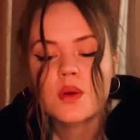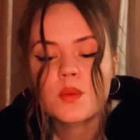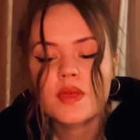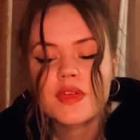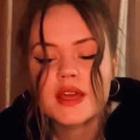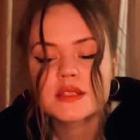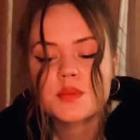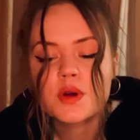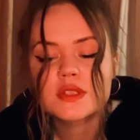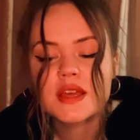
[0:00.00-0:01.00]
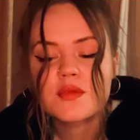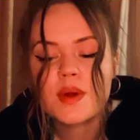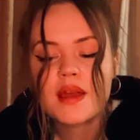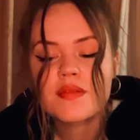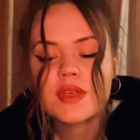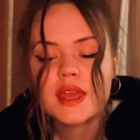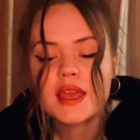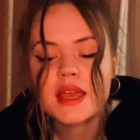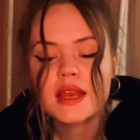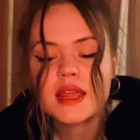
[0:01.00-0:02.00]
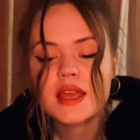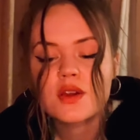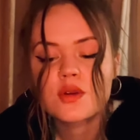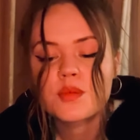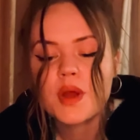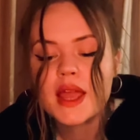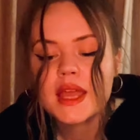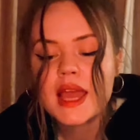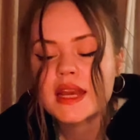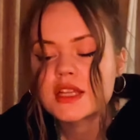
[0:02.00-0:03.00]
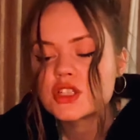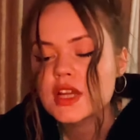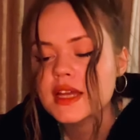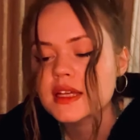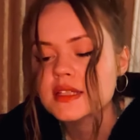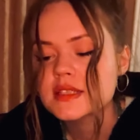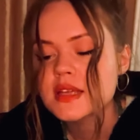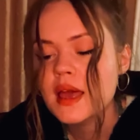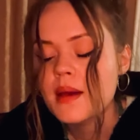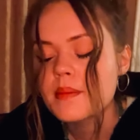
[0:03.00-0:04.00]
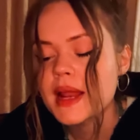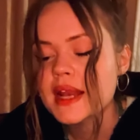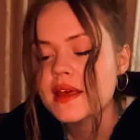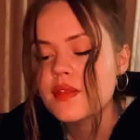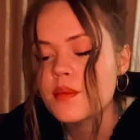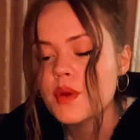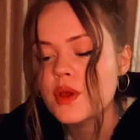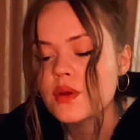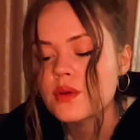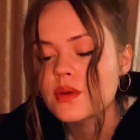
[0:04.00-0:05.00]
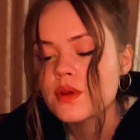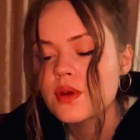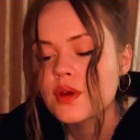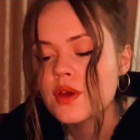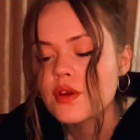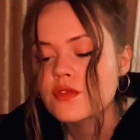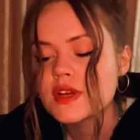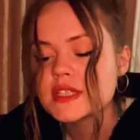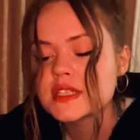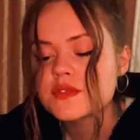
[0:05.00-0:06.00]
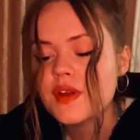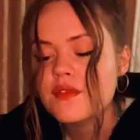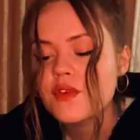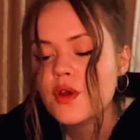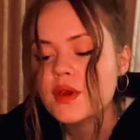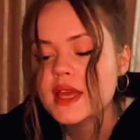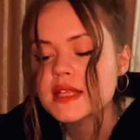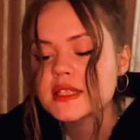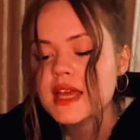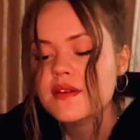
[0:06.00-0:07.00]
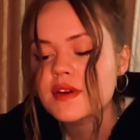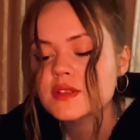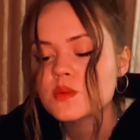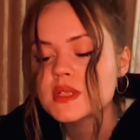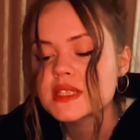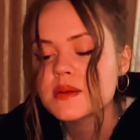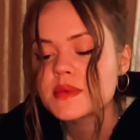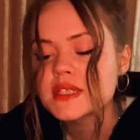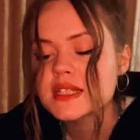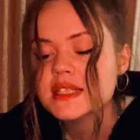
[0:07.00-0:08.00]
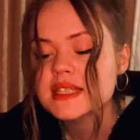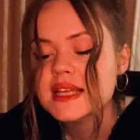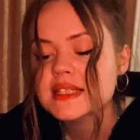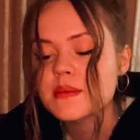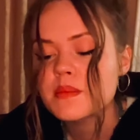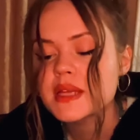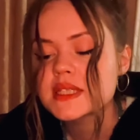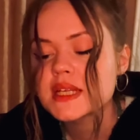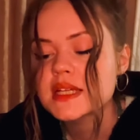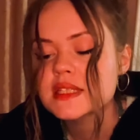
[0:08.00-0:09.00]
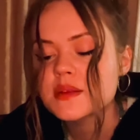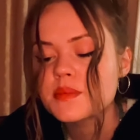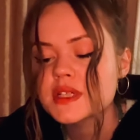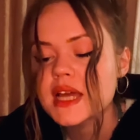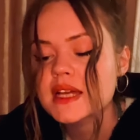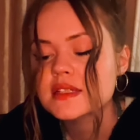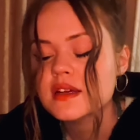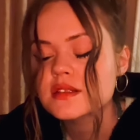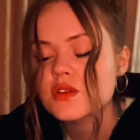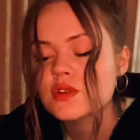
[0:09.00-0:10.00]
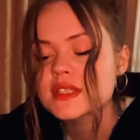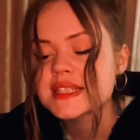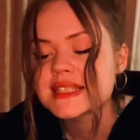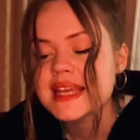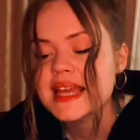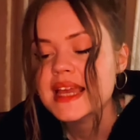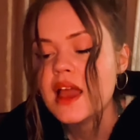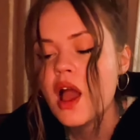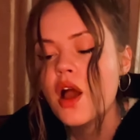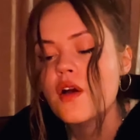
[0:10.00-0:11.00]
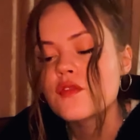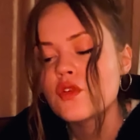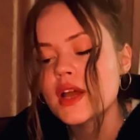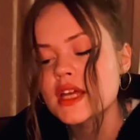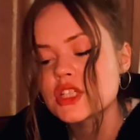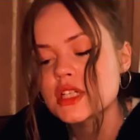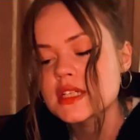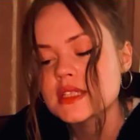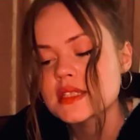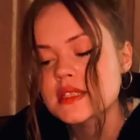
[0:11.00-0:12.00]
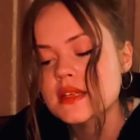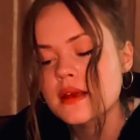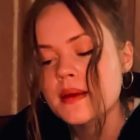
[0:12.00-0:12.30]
With his positive way of thinking, he could break any jinx. Planet the Moon. Reasons for invoking: to give us wisdom and success in business, to protect us on sea voyages.